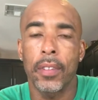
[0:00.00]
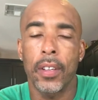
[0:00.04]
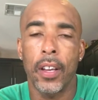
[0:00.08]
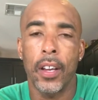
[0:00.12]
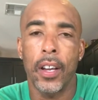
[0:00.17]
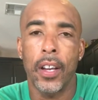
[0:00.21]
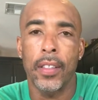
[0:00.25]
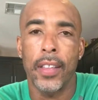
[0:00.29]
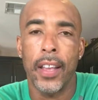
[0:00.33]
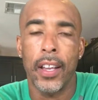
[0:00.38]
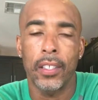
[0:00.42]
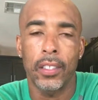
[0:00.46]

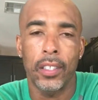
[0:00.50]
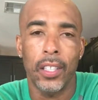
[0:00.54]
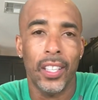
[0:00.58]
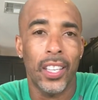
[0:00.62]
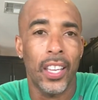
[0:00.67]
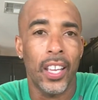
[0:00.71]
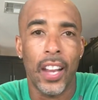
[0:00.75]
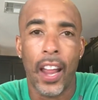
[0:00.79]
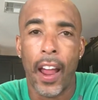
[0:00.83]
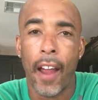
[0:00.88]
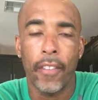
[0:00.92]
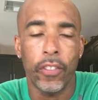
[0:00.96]
That's the
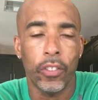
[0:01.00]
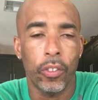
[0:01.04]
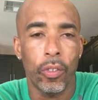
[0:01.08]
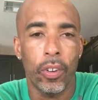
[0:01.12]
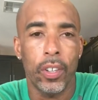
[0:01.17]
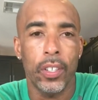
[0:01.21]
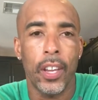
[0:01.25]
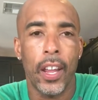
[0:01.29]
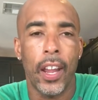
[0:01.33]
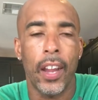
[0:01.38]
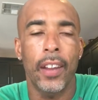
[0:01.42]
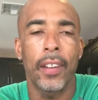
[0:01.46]
get after
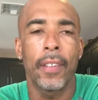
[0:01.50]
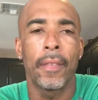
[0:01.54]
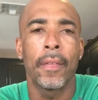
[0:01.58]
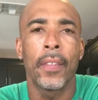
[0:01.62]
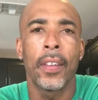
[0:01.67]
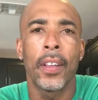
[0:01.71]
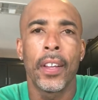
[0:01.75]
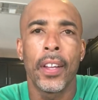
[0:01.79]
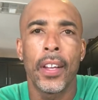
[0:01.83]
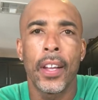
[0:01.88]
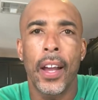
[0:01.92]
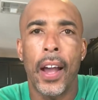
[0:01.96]
it day.
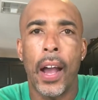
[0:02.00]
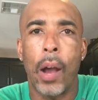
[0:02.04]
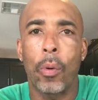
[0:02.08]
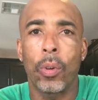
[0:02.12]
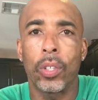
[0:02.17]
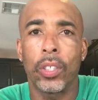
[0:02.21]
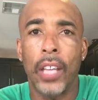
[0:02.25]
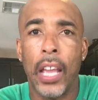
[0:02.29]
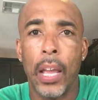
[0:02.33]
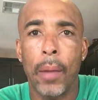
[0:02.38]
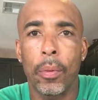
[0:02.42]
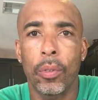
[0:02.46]
I
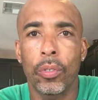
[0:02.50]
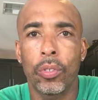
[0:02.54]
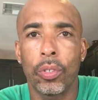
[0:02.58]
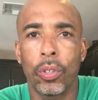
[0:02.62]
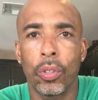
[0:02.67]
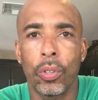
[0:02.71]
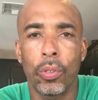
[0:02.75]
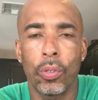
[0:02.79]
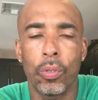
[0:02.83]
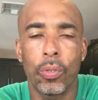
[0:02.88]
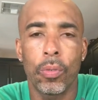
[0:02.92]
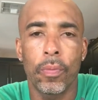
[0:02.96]
was able
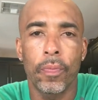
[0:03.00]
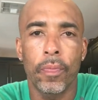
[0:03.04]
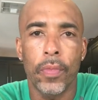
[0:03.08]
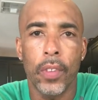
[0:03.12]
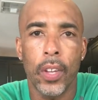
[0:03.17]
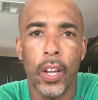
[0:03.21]
to